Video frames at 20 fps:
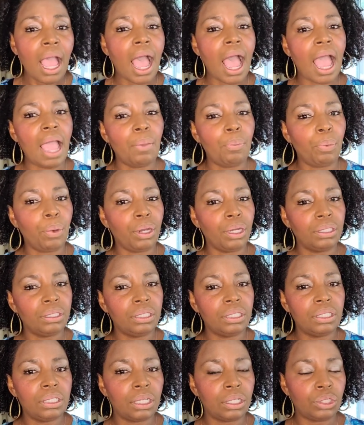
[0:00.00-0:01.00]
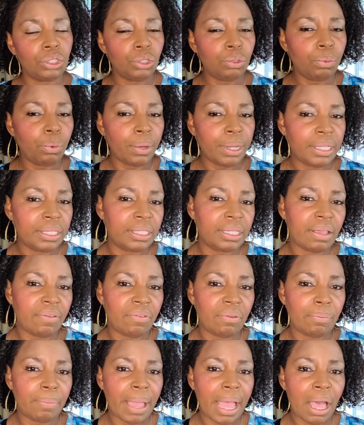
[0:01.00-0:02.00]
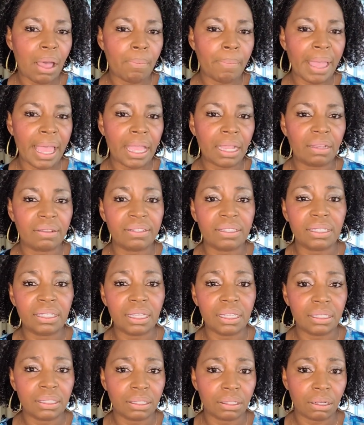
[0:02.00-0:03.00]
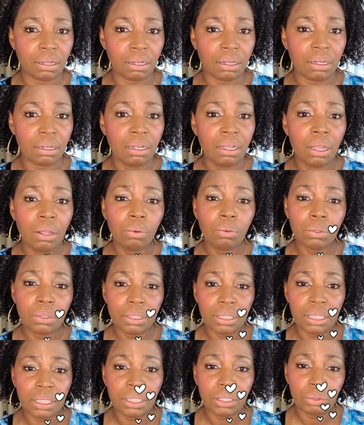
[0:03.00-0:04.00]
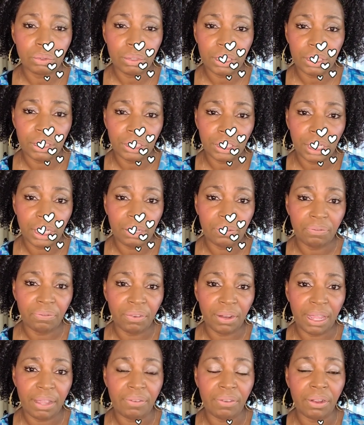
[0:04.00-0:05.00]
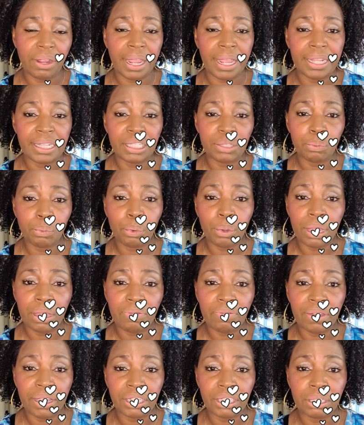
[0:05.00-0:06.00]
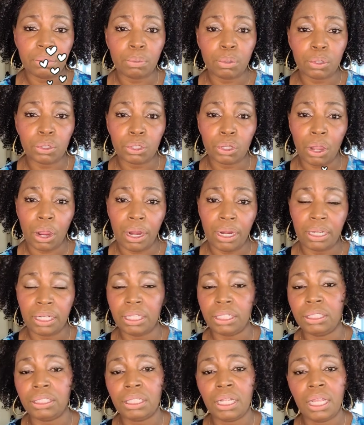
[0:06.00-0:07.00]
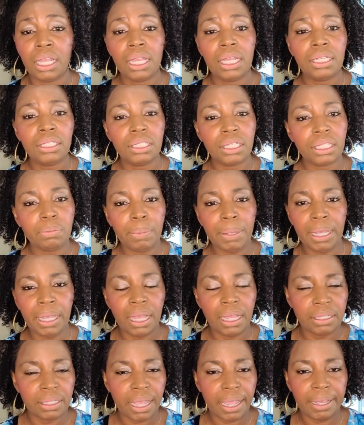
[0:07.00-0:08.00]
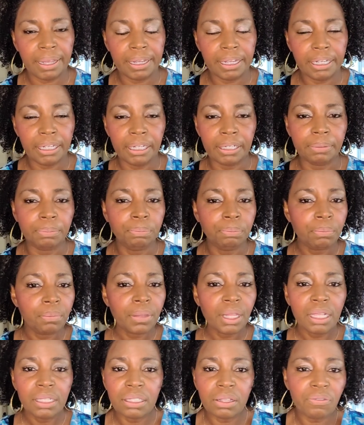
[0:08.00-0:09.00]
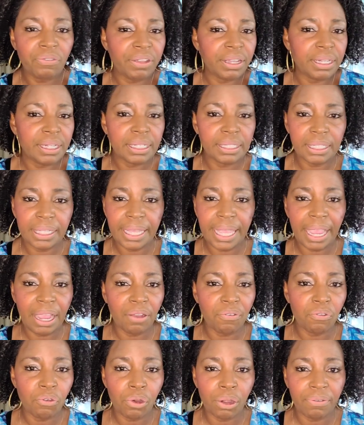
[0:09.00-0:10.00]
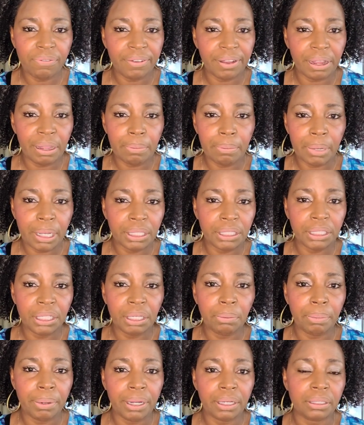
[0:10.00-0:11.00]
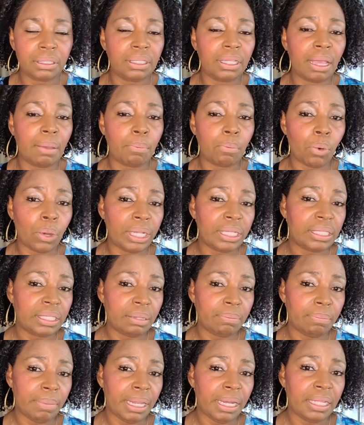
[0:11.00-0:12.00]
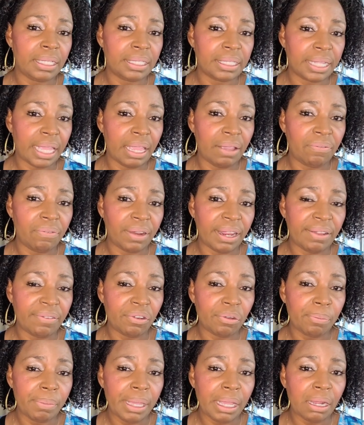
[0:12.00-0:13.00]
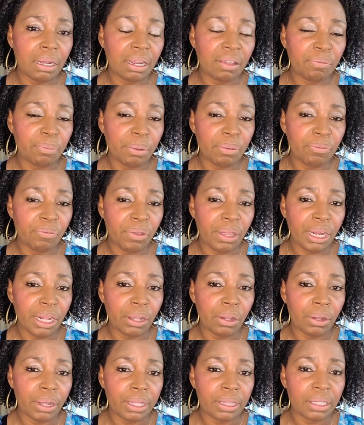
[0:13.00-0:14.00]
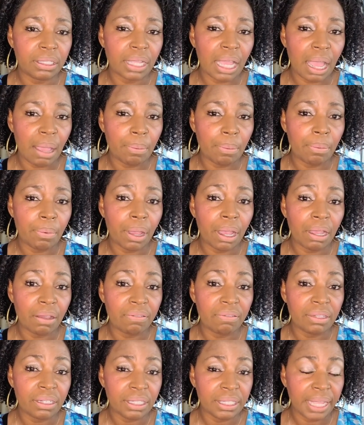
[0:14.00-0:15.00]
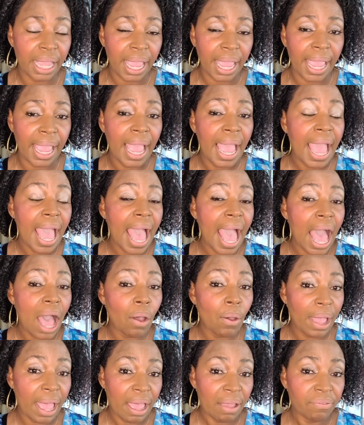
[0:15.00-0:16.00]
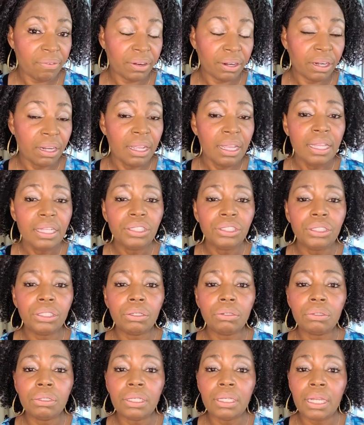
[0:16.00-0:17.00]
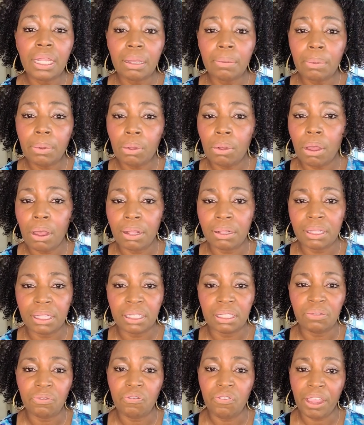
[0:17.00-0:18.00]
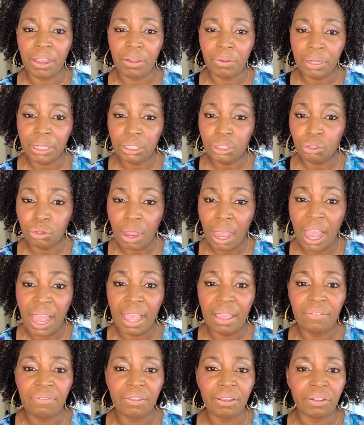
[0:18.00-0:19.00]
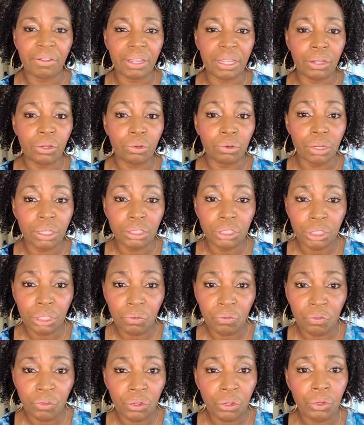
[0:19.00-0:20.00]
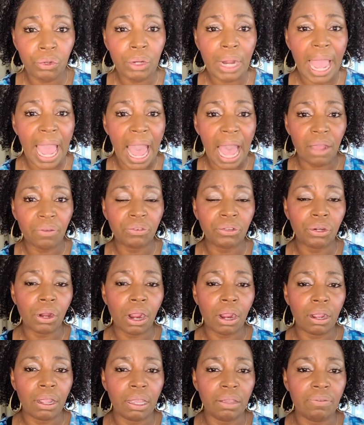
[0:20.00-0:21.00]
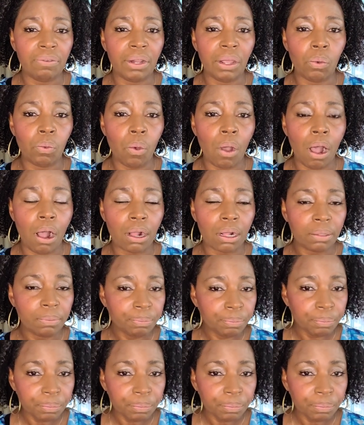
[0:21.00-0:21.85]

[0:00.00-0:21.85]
I purchased a 2.7 pound bag of Caesar rotisserie chicken flavor and spring vegetables garnish just because I could. Sophia doesn't care for it very much compared to that moist and meaty steak flavor meal I've been feeding her at the top of the day. However, she'll nibble on this very dry, very crunchy food after our evening walk.